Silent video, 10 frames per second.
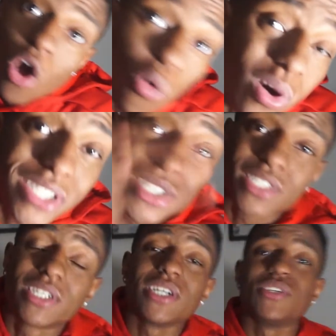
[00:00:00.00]

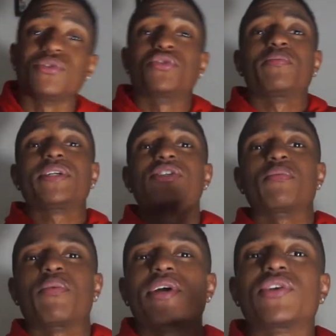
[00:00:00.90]
What's good, YouTube? It's
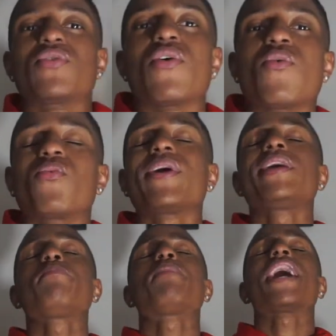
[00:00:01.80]
your boy Kyung.
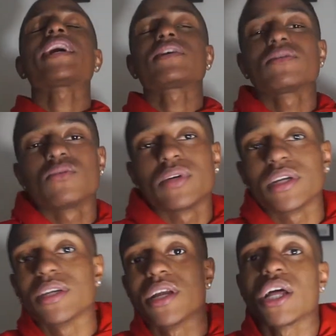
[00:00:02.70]
We back with
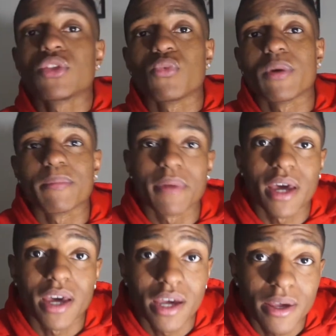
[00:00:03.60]
another one,
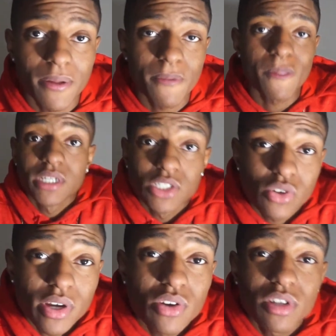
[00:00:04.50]
man.
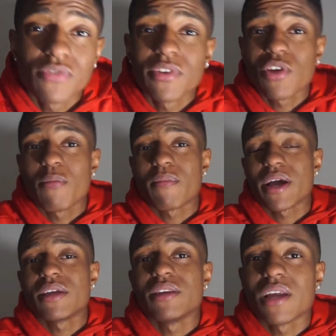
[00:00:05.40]
So I know this video
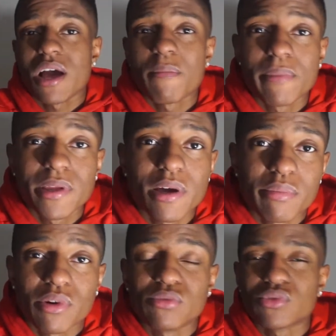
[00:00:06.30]
might not be
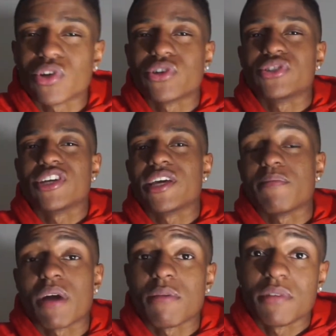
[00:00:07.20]
up on Thursday. It
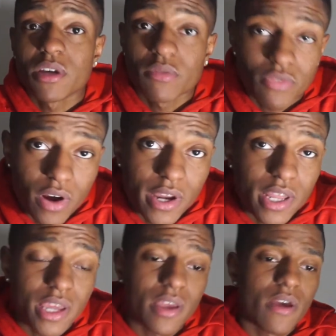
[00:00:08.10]
might be up
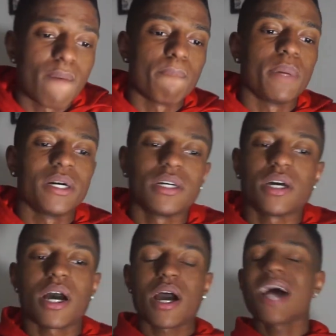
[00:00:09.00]
Friday. But
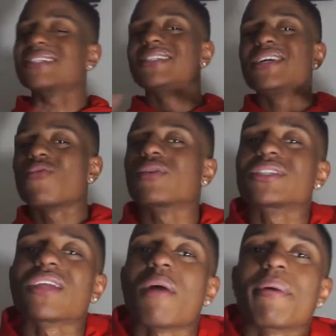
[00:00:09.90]
I just didn't want to
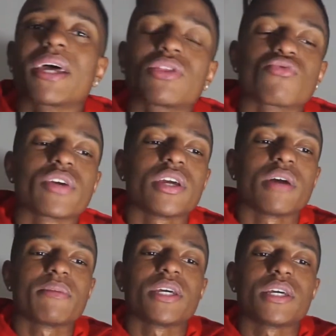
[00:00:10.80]
stop at 3. I
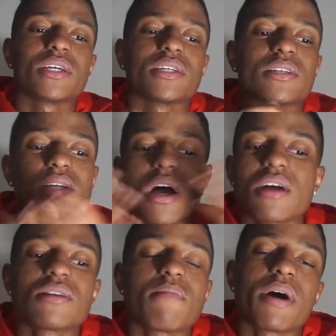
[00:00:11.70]
mean, I
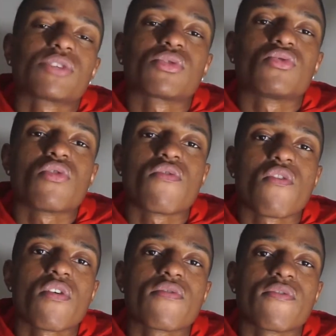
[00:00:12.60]
might as well do a
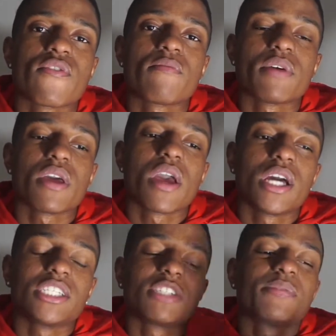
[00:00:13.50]
4, if you feel me.
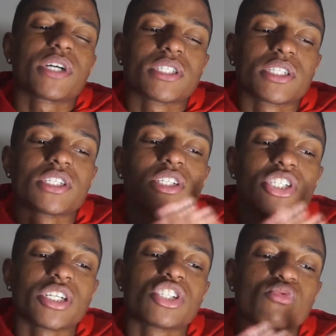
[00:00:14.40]
Just because the
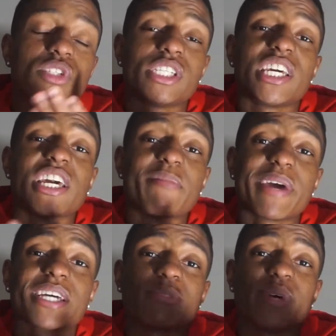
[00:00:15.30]
suggestion was
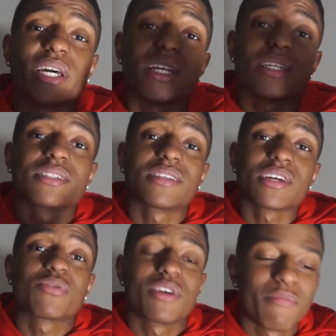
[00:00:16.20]
DMX, man.
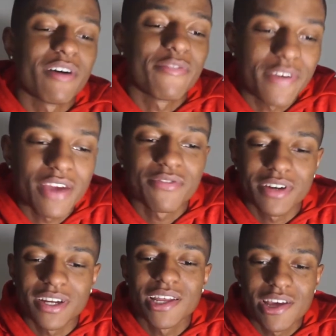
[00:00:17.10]
That's one of my
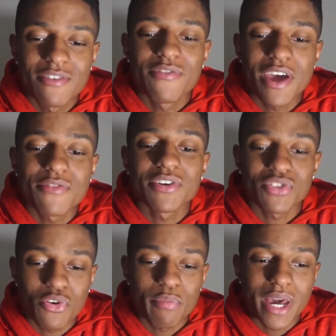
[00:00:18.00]
favorite
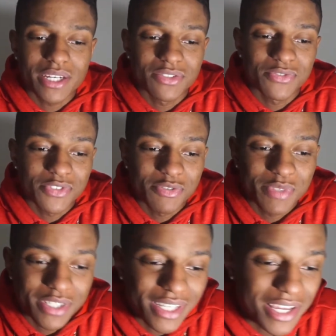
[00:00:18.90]
throwbacks, you feel
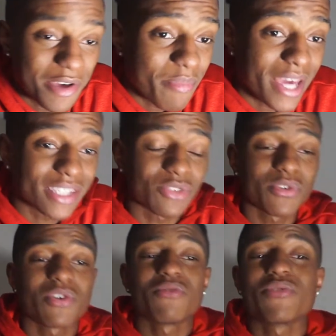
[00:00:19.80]
me? DMX. So we're
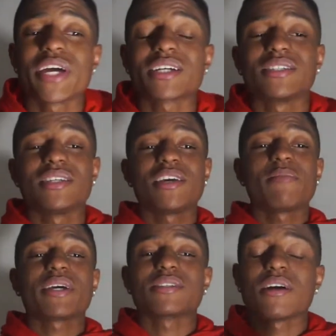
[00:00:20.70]
going to react to
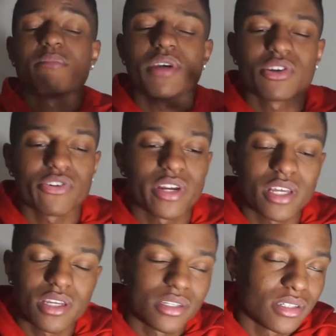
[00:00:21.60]
DMX, Stop Being
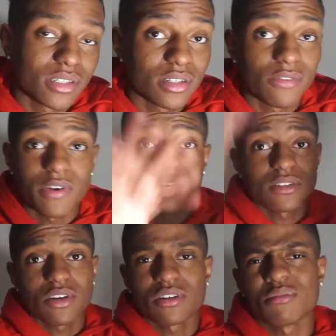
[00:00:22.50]
Greedy. 5
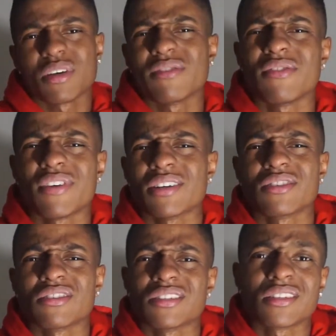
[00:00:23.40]
stars. I'm giving it 5
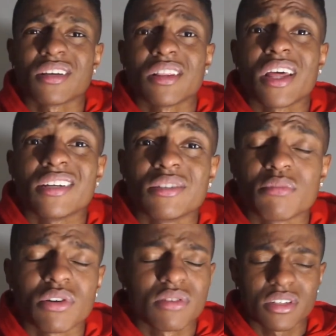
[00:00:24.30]
stars. This is a legend,
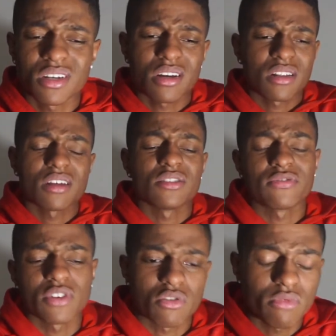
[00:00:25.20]
bro. He's not a legend
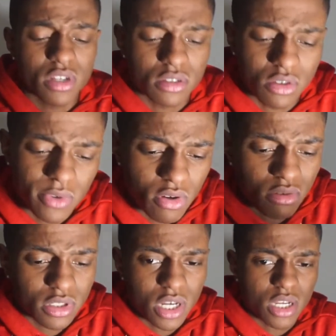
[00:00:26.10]
for no reason. So we're going
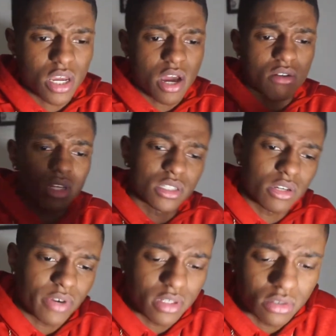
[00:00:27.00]
to check it out. Let's get
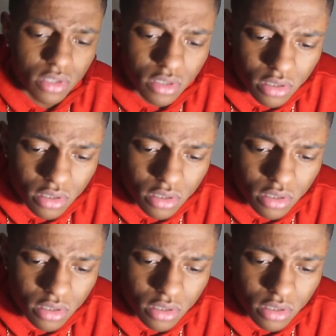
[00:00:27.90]
right to it.